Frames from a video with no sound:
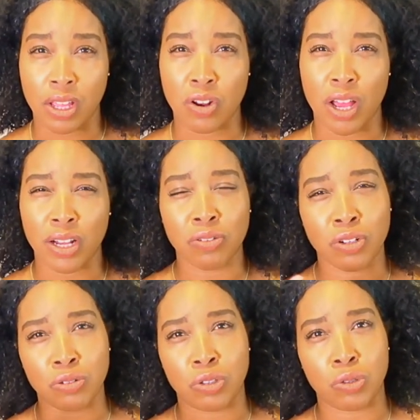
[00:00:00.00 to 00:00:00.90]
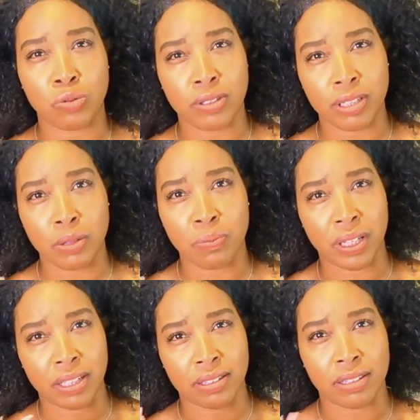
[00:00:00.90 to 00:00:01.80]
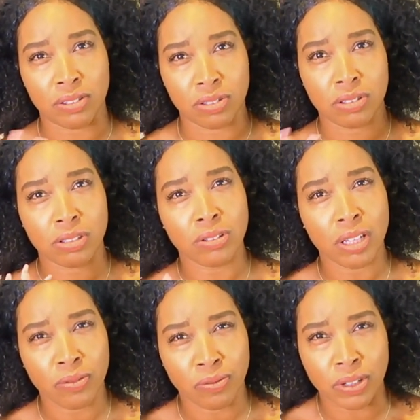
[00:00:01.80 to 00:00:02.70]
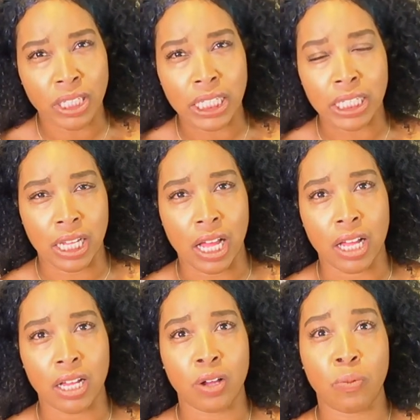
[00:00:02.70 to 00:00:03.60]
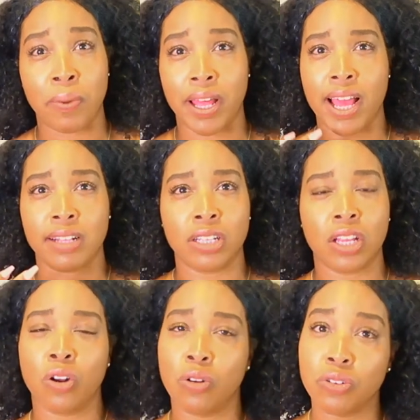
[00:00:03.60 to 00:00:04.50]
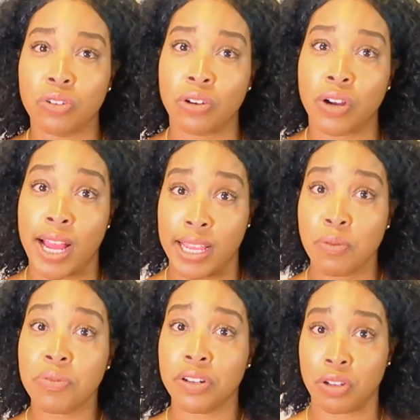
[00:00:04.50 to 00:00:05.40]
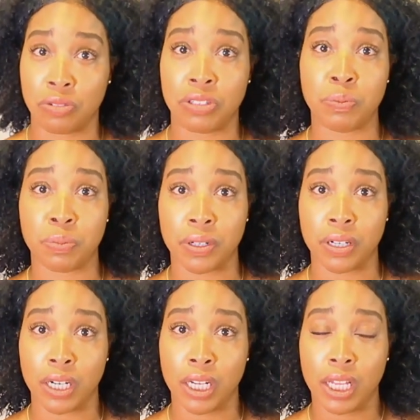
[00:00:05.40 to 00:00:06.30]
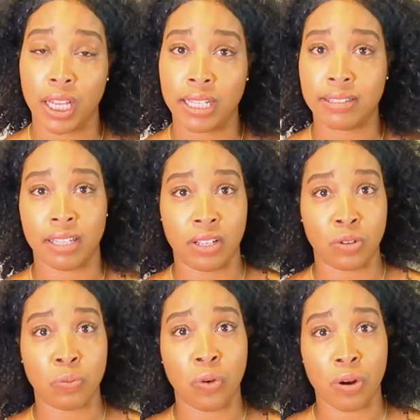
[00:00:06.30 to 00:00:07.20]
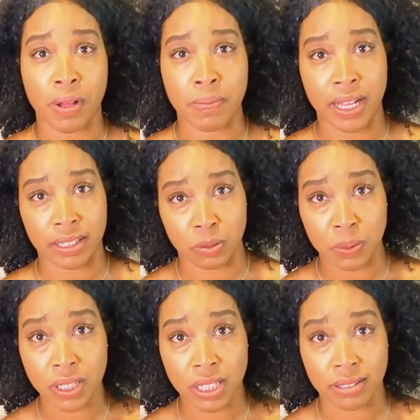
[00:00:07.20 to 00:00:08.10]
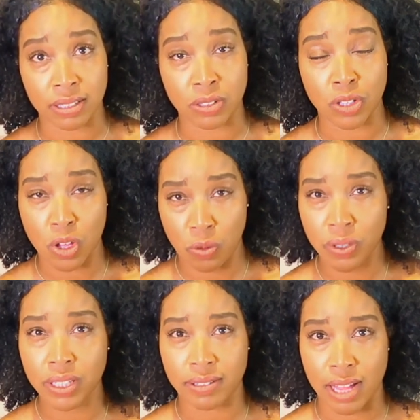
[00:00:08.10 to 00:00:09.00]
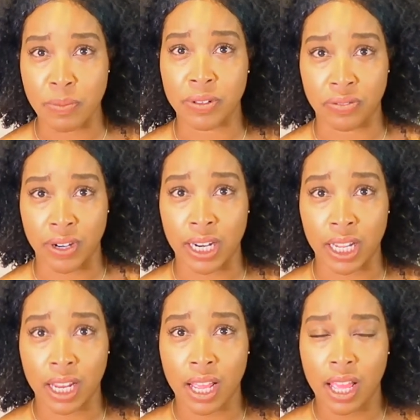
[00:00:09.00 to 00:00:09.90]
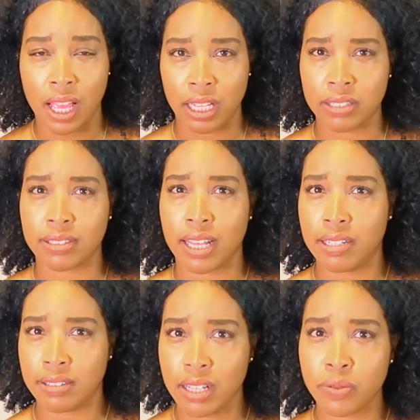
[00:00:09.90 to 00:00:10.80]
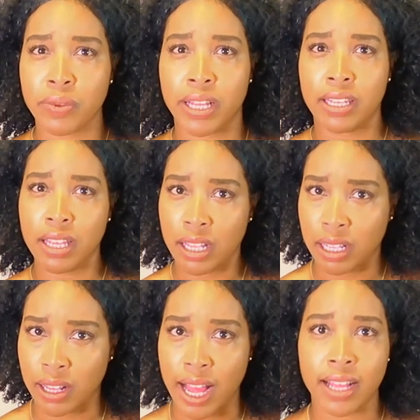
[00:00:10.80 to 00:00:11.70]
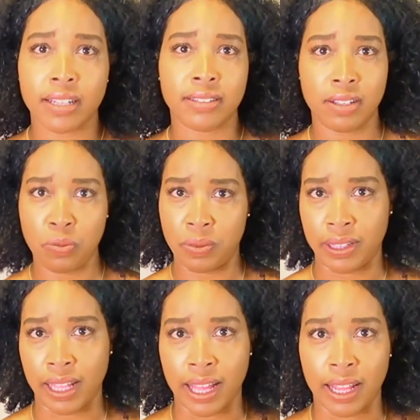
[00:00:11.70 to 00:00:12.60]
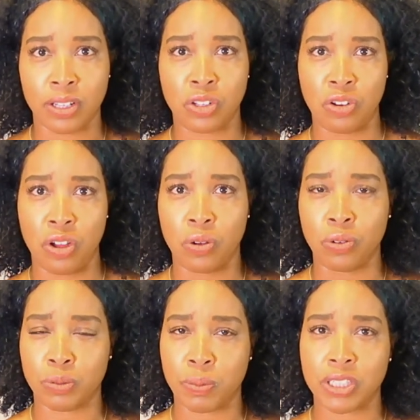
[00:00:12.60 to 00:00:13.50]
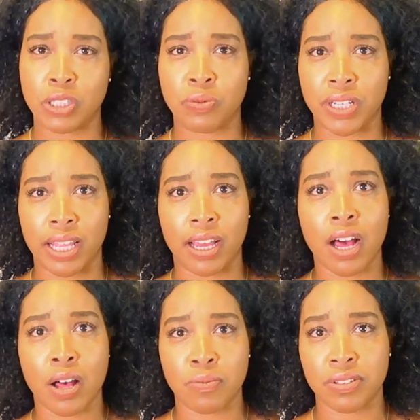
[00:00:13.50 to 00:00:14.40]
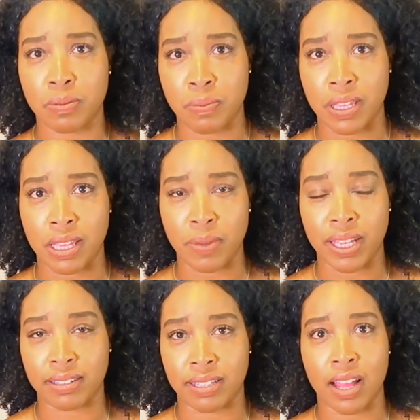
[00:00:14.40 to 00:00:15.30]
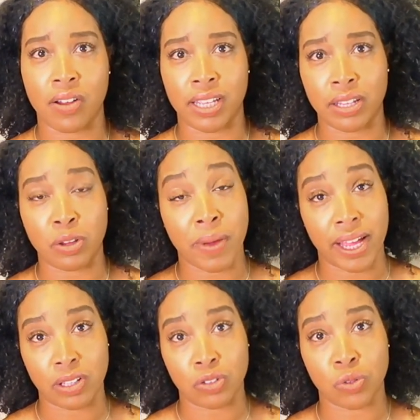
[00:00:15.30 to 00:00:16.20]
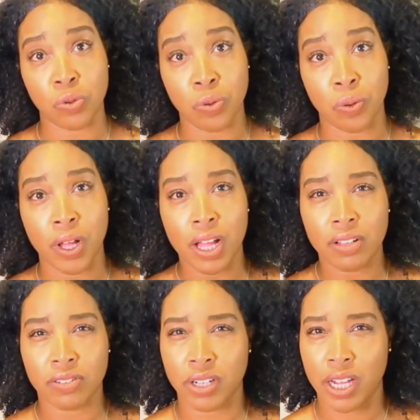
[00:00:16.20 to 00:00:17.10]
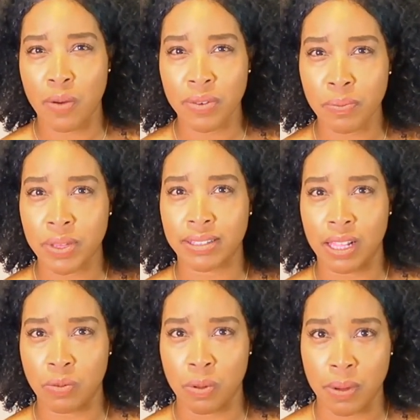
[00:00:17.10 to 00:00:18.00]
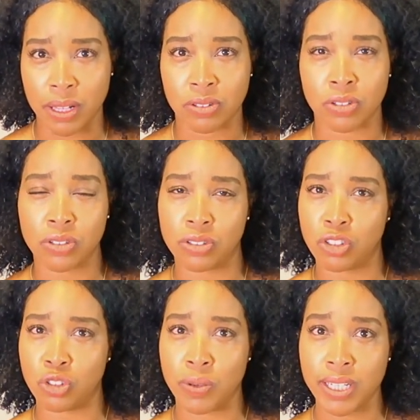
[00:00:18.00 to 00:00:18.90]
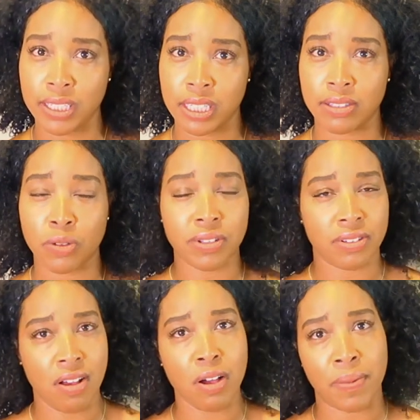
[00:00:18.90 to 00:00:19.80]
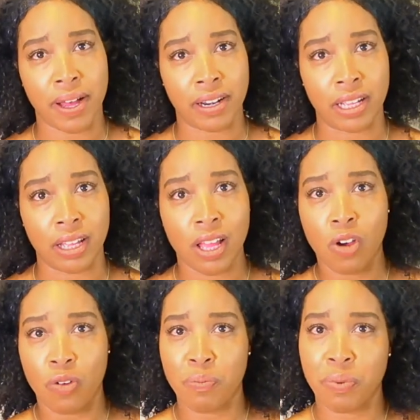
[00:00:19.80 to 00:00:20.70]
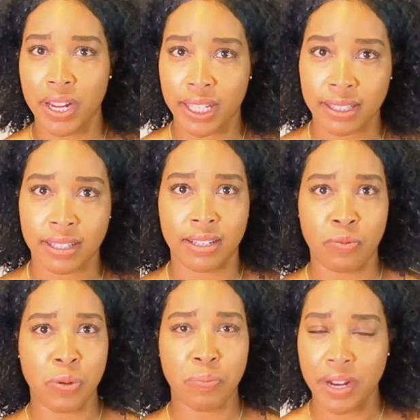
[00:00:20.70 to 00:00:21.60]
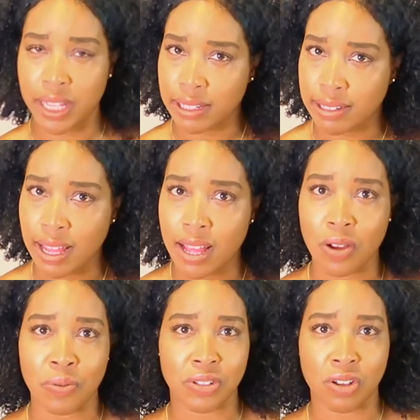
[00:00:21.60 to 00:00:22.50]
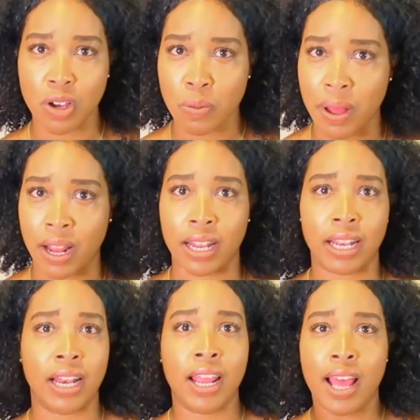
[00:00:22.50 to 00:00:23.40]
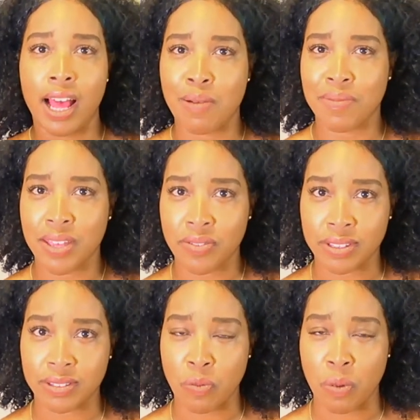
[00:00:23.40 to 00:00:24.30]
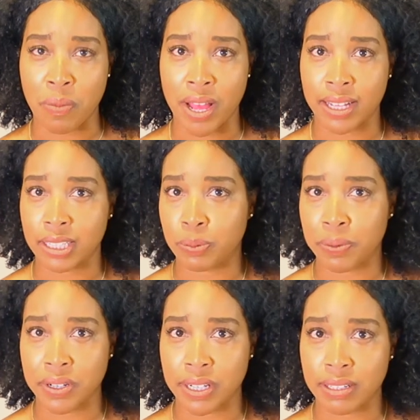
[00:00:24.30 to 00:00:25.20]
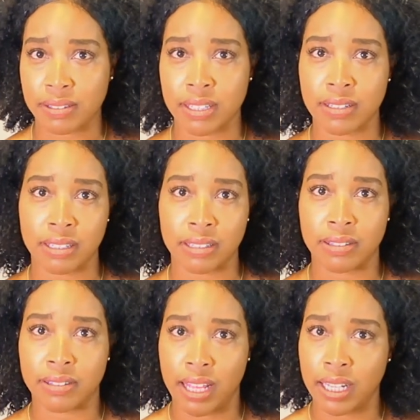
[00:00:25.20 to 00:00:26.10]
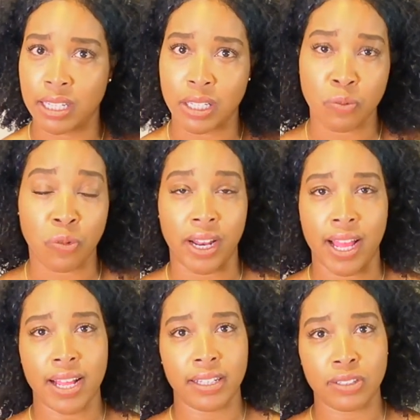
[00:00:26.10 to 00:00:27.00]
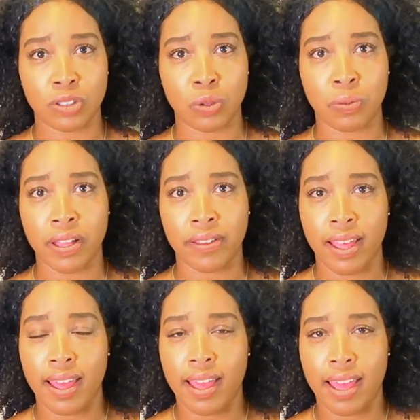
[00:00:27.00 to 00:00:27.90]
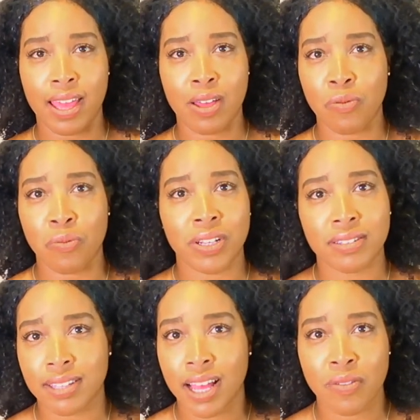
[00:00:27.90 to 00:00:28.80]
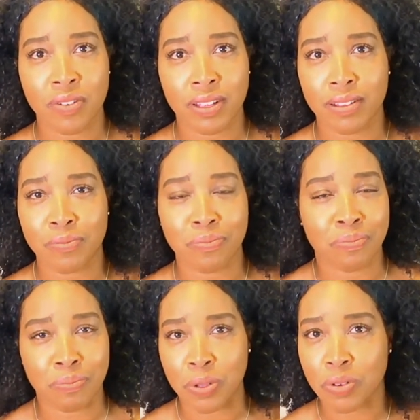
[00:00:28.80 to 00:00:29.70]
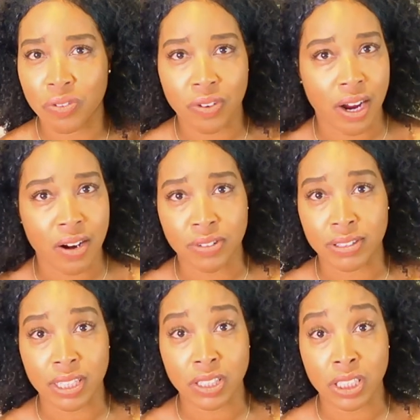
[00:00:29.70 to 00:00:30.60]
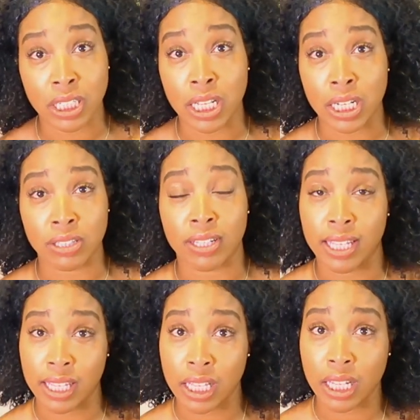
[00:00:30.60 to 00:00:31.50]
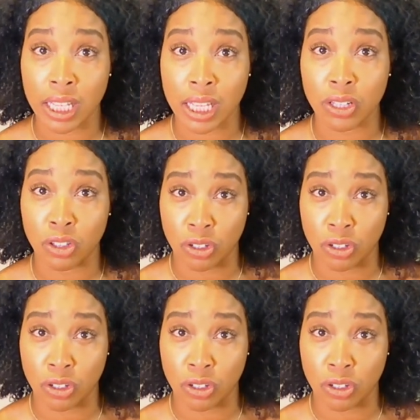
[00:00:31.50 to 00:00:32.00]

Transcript: You know, I don't go too deep because they're still really young, but as they get older, I am going to go deeper and tell them more about my experiences when the time is right. And just kind of tell them, like, yeah, I dealt with that, you know, especially when they come to me because now, again, they're back in school. So they're coming to me telling me about certain situations and we talk about it. We break we break it down, we talk about it, and I'm giving some of my experiences and telling them what I had to deal with, and we just have a beautiful conversation, and it's healing,